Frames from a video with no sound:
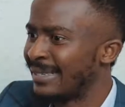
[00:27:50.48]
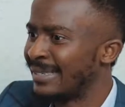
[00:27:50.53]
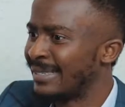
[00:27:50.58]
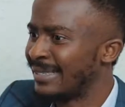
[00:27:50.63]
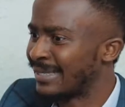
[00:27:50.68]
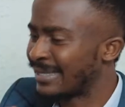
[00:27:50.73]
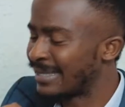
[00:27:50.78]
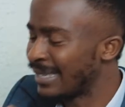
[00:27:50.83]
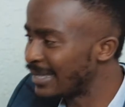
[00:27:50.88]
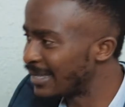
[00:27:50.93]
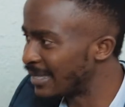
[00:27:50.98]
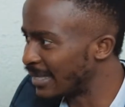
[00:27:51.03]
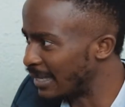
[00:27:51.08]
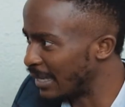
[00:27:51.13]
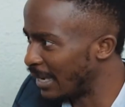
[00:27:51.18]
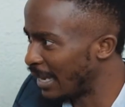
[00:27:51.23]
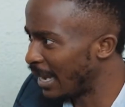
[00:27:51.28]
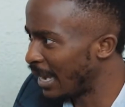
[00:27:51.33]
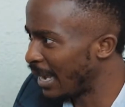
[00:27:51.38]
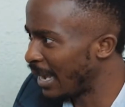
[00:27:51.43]
decision,
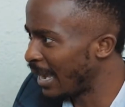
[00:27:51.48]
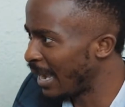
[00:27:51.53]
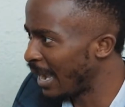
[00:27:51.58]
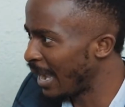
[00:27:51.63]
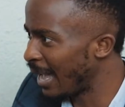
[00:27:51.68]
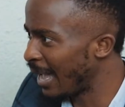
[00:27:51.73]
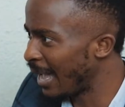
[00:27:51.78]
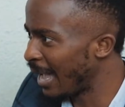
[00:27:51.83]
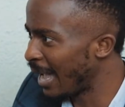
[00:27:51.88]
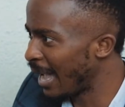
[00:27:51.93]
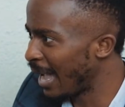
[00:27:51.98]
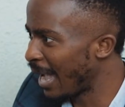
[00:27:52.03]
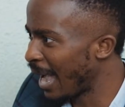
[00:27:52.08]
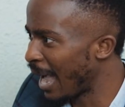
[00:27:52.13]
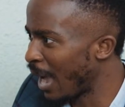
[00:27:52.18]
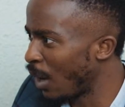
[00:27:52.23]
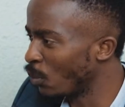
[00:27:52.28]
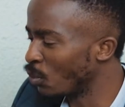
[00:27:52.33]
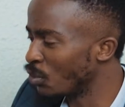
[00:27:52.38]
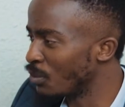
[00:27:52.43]

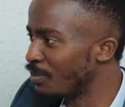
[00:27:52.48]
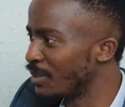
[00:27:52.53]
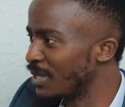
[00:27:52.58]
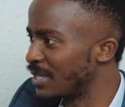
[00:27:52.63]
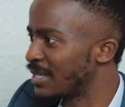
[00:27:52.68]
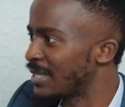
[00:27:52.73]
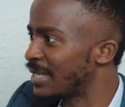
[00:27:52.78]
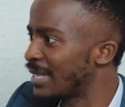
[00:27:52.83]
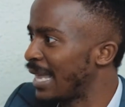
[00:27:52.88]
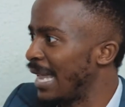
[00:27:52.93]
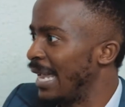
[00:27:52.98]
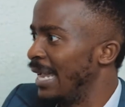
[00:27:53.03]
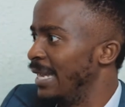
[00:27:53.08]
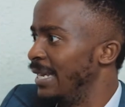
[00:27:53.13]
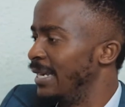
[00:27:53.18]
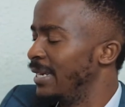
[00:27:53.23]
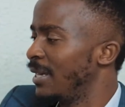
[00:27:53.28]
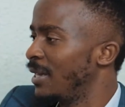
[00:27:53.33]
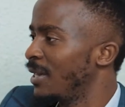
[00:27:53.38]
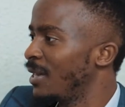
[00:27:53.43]
I would be
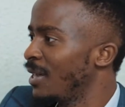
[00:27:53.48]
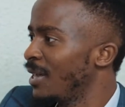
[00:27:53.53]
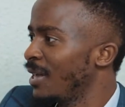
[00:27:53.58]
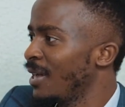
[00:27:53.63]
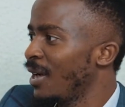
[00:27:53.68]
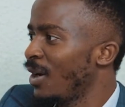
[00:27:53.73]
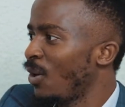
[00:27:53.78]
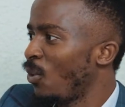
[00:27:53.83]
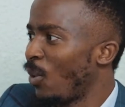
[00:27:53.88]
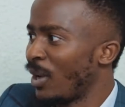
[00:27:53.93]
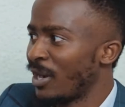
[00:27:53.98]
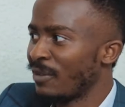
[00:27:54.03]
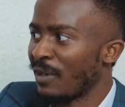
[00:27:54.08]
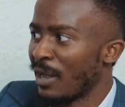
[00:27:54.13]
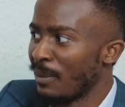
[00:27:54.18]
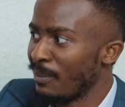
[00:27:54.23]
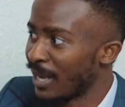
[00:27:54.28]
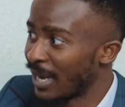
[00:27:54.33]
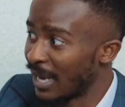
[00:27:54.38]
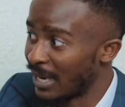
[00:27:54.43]
scared. What if I
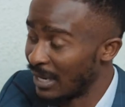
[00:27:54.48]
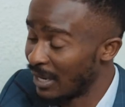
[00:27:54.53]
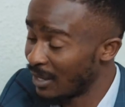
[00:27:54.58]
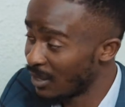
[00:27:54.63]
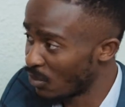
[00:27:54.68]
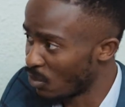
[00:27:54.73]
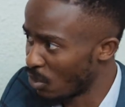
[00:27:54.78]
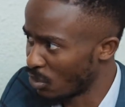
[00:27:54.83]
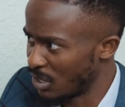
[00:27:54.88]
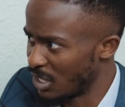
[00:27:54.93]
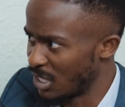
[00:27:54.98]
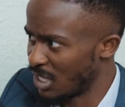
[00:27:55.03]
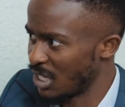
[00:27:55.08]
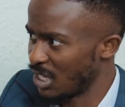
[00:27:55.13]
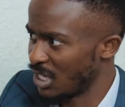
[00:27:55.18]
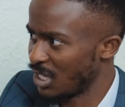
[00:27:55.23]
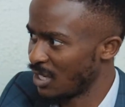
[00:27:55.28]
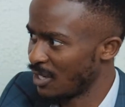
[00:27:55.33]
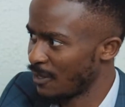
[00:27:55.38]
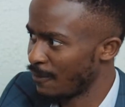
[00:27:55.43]
make another wrong
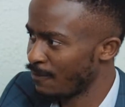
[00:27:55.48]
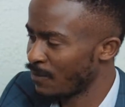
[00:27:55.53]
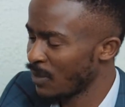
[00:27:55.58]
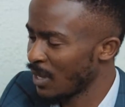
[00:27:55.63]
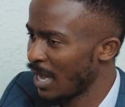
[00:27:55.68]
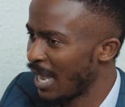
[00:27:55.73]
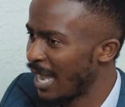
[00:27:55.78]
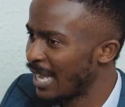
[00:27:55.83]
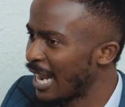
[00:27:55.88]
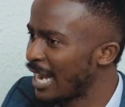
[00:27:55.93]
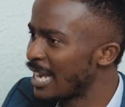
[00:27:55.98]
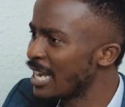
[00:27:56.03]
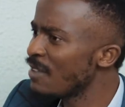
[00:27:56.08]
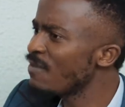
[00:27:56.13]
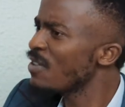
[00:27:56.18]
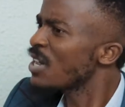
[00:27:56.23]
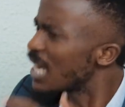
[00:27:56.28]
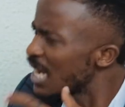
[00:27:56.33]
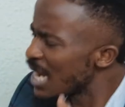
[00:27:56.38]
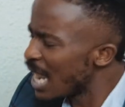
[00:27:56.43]
decision? And I
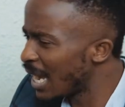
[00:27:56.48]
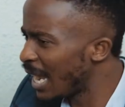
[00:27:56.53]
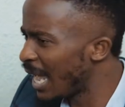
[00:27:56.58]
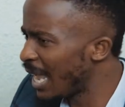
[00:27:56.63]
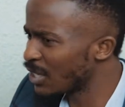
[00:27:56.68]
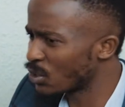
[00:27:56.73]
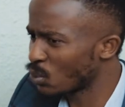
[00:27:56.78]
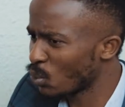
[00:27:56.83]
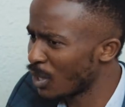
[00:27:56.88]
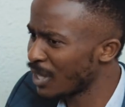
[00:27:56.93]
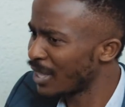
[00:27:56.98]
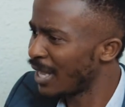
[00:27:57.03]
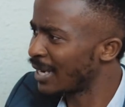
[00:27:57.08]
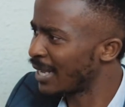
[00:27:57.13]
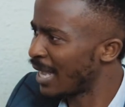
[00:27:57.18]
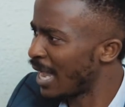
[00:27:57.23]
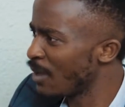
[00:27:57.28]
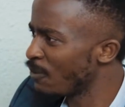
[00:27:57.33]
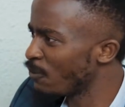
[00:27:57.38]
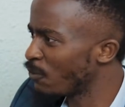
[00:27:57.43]
never realized where that
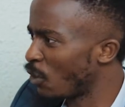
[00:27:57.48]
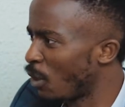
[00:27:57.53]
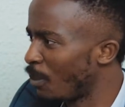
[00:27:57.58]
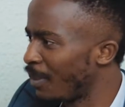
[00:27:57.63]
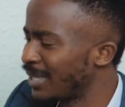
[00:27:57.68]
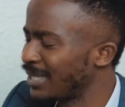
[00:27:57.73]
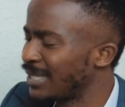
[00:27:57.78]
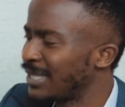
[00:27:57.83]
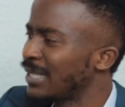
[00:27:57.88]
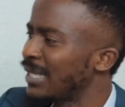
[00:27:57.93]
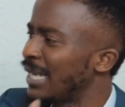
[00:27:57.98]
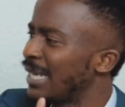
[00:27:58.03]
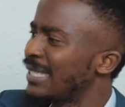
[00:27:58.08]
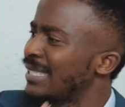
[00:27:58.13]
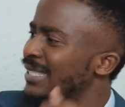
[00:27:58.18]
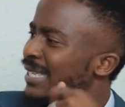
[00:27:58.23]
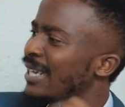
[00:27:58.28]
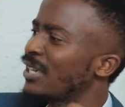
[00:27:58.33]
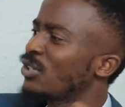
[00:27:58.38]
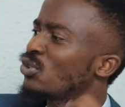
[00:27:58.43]
came from until I
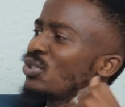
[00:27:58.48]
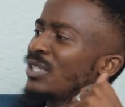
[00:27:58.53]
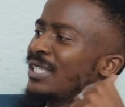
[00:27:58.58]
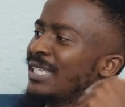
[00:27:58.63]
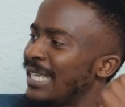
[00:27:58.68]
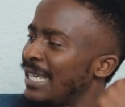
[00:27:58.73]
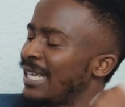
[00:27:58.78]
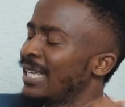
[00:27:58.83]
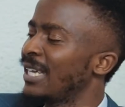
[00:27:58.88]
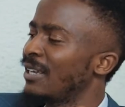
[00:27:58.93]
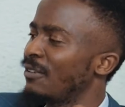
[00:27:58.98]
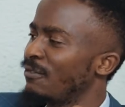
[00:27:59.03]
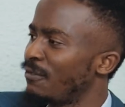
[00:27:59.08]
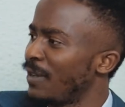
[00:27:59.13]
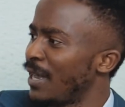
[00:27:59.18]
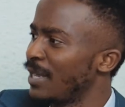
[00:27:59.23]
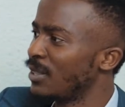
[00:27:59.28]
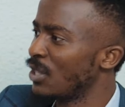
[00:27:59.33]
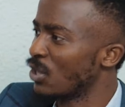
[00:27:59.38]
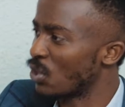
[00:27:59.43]
decided to dig and
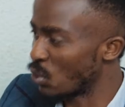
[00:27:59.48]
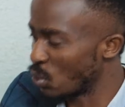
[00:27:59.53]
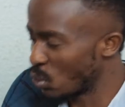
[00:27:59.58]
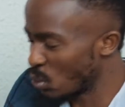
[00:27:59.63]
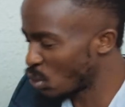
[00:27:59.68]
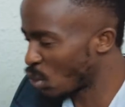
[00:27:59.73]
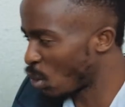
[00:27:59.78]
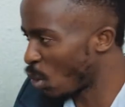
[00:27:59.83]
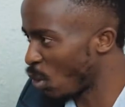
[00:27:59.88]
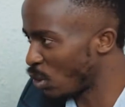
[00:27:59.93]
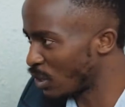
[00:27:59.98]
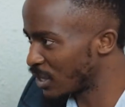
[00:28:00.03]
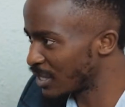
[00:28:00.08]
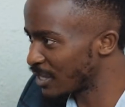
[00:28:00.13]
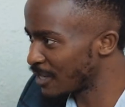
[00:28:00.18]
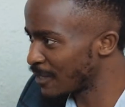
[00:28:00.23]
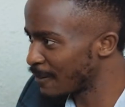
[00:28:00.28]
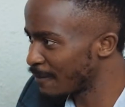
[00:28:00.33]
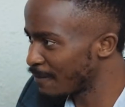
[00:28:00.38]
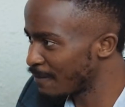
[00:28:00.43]
find the root
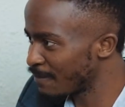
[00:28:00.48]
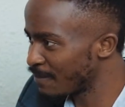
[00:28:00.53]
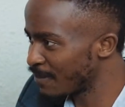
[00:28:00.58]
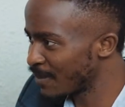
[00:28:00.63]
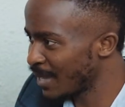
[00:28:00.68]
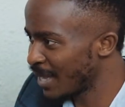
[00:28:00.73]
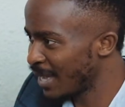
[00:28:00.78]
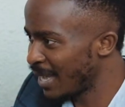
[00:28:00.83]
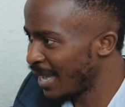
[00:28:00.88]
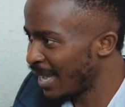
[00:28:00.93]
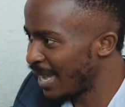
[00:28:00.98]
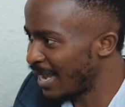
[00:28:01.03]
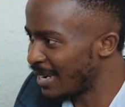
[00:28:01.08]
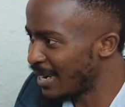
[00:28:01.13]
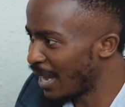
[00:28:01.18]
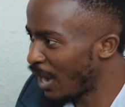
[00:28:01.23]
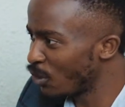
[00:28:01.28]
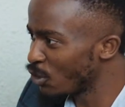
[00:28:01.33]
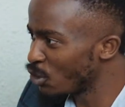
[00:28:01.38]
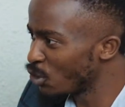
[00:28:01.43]
cause. Absolutely. And
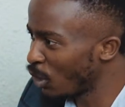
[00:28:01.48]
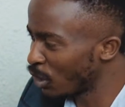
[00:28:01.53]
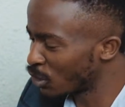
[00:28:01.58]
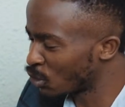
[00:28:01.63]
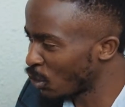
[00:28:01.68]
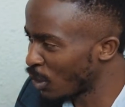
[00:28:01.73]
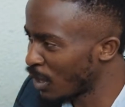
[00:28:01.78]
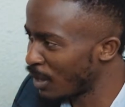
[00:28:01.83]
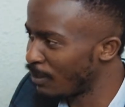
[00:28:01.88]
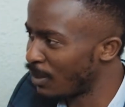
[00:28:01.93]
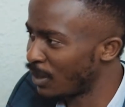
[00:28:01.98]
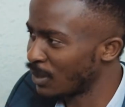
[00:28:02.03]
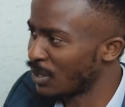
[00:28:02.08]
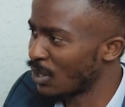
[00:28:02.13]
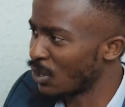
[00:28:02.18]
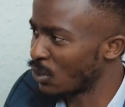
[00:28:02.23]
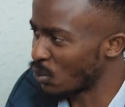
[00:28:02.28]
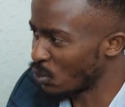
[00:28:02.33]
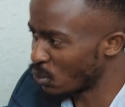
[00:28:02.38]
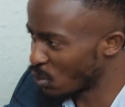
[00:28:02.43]
now you are talking about
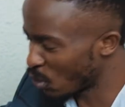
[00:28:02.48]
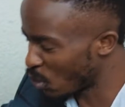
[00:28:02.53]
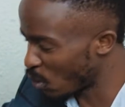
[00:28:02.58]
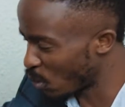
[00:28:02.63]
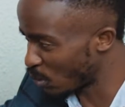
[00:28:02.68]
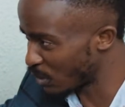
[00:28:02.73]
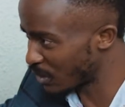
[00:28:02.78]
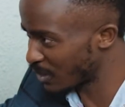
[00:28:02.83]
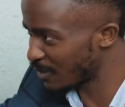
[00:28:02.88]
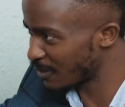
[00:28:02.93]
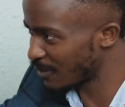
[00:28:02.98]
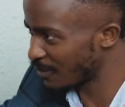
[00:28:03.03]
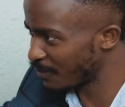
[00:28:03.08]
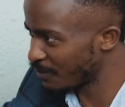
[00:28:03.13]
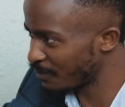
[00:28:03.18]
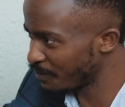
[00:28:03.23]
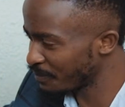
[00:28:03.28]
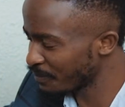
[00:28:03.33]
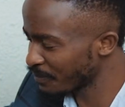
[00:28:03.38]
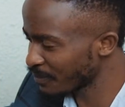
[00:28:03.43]
the root cause,
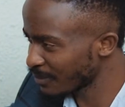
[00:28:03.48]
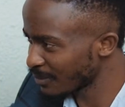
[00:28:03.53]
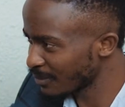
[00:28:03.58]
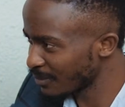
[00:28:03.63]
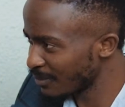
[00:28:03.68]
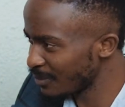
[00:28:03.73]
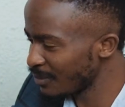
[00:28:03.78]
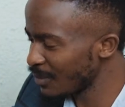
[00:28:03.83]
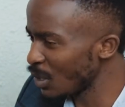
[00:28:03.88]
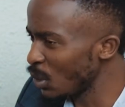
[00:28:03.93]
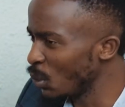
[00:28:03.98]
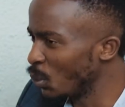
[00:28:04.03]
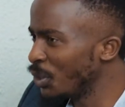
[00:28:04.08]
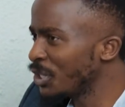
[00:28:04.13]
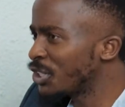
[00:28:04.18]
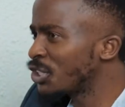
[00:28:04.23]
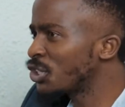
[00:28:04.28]
which